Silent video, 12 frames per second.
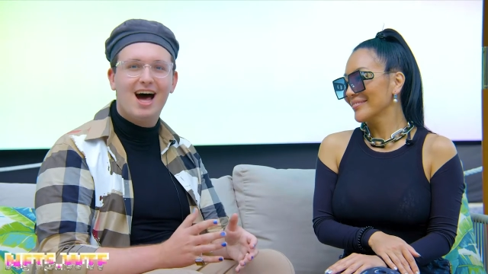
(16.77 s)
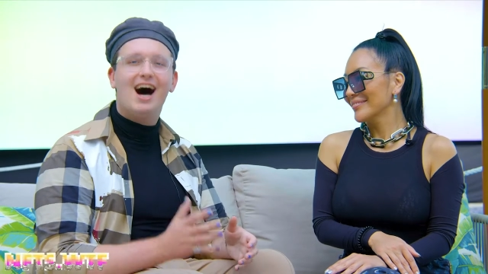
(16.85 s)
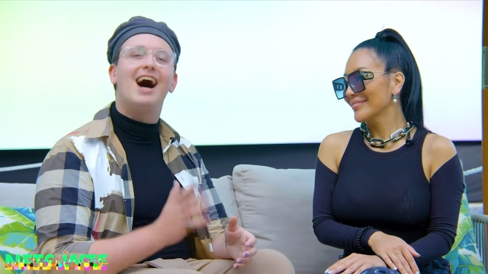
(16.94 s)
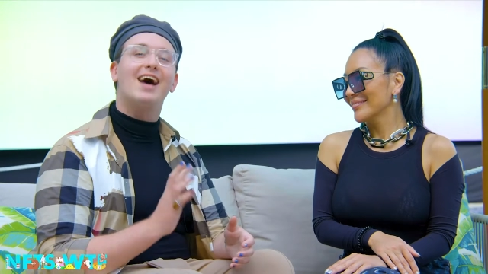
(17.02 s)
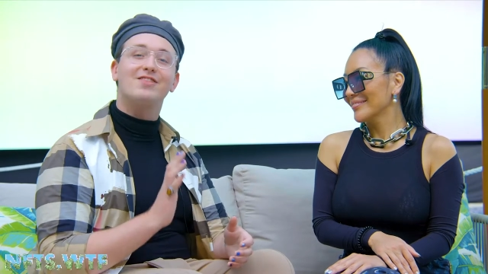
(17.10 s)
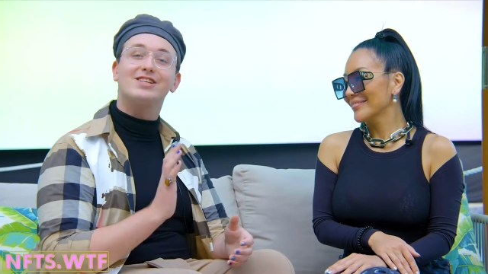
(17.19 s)

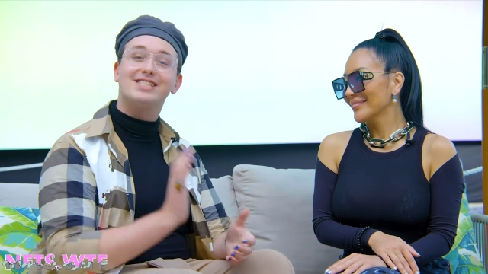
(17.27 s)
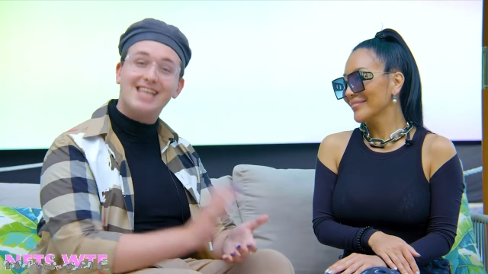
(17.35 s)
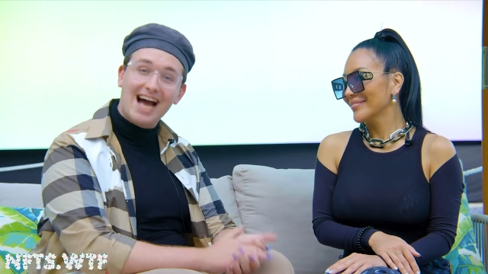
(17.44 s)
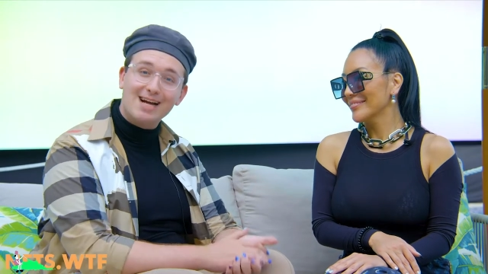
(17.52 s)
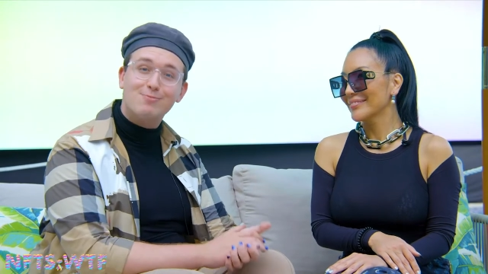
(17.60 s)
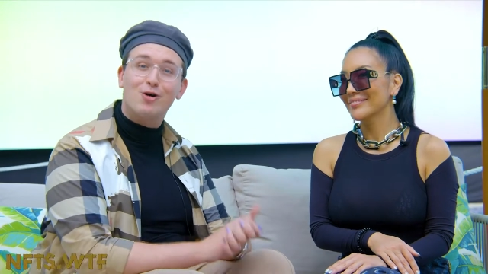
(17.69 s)
Speaker 1: uh, at the
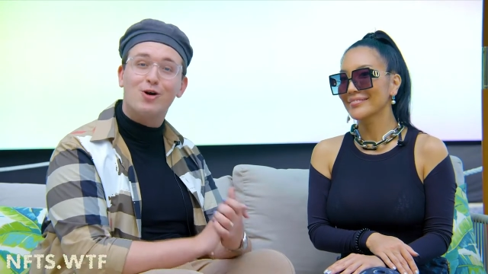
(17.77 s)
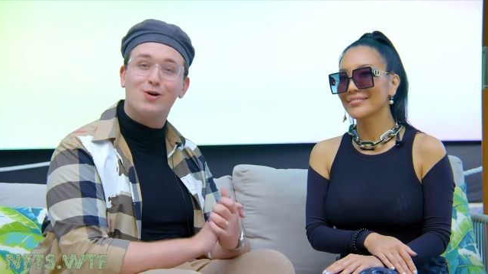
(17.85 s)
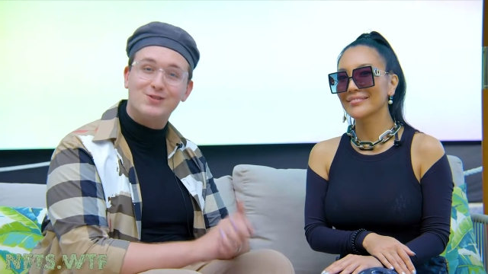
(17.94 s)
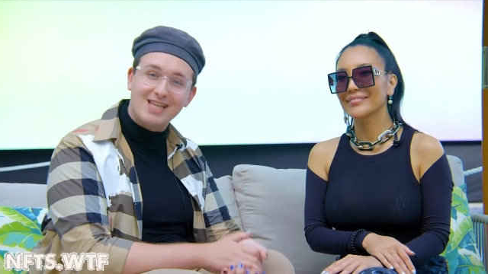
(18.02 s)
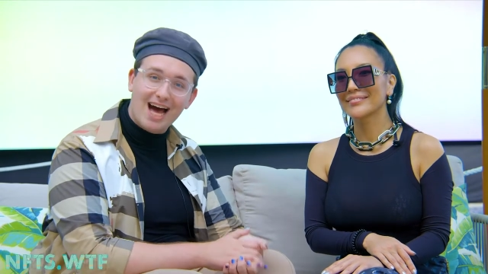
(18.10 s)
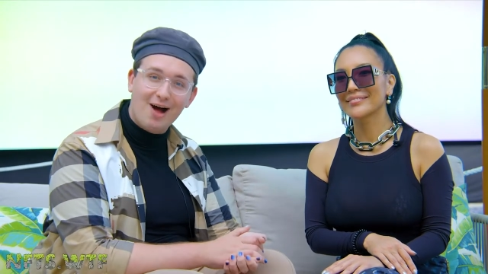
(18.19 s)
Sagamore
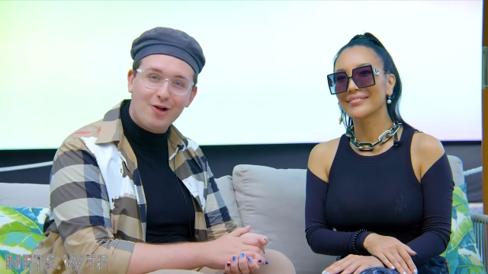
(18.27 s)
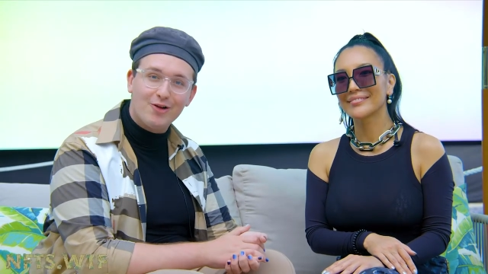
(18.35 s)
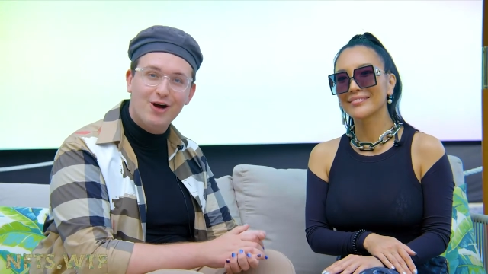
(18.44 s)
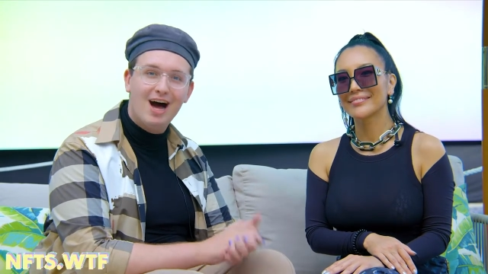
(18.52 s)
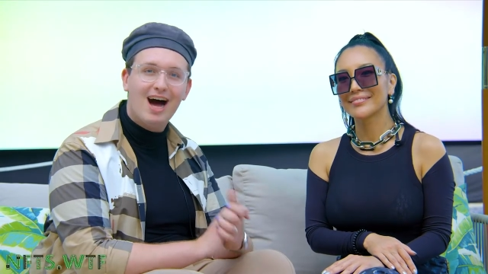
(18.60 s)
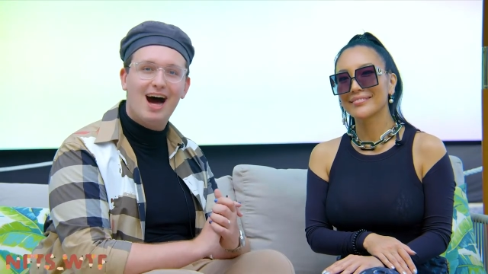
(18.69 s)
Hotel
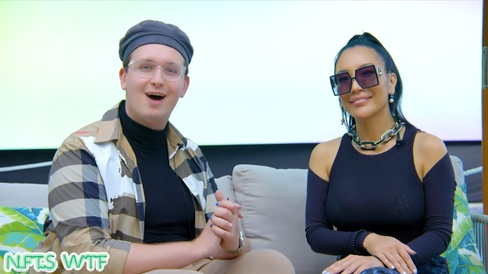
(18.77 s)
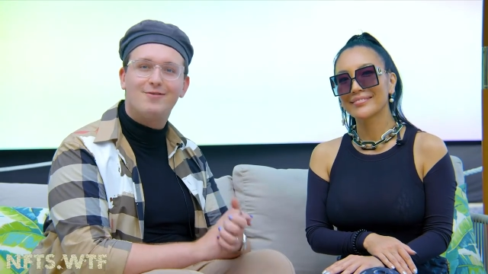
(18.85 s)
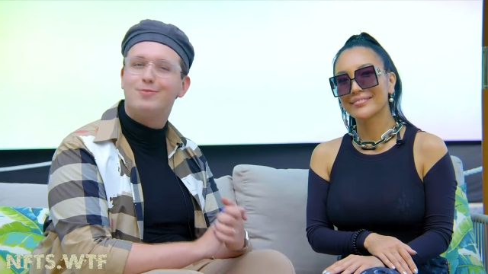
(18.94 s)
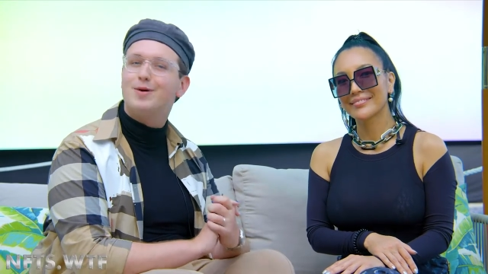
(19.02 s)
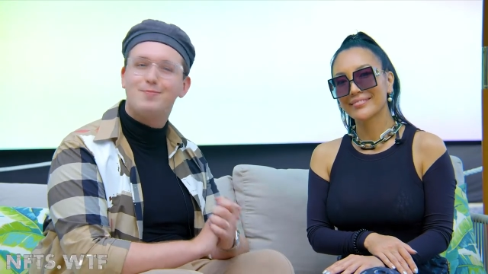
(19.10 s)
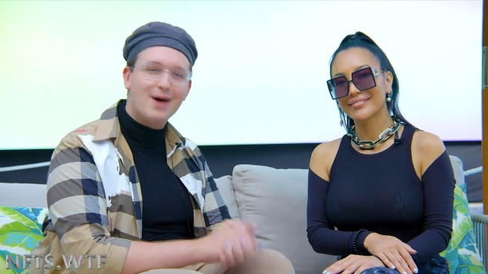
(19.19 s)
uh,
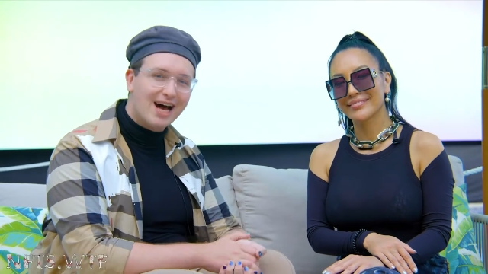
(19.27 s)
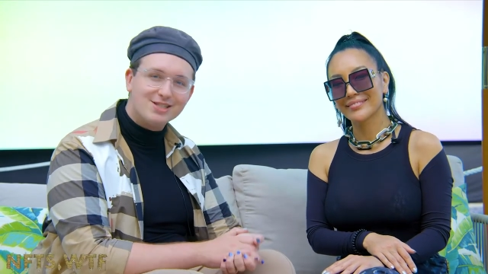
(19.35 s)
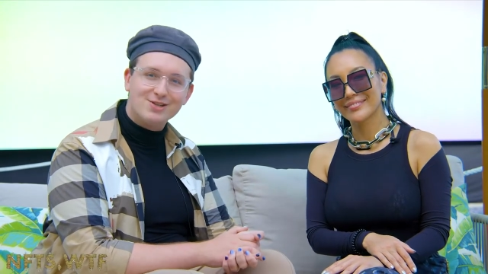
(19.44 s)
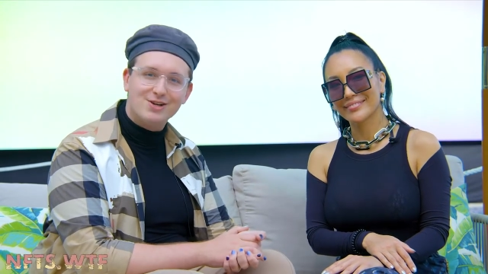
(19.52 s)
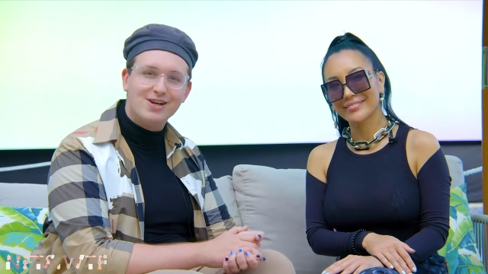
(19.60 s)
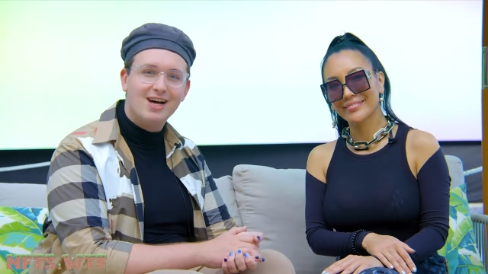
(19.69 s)
for Bit
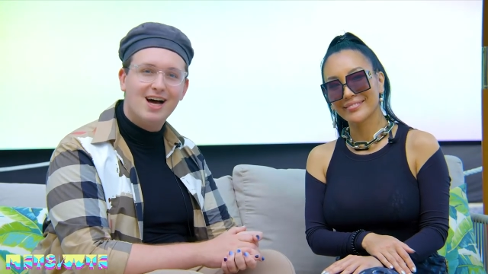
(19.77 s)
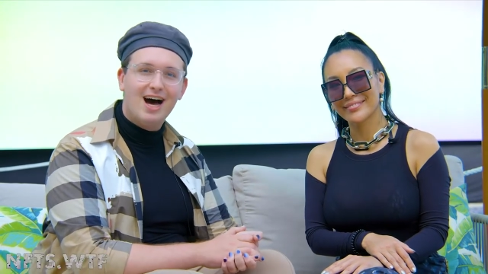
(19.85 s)
Basel.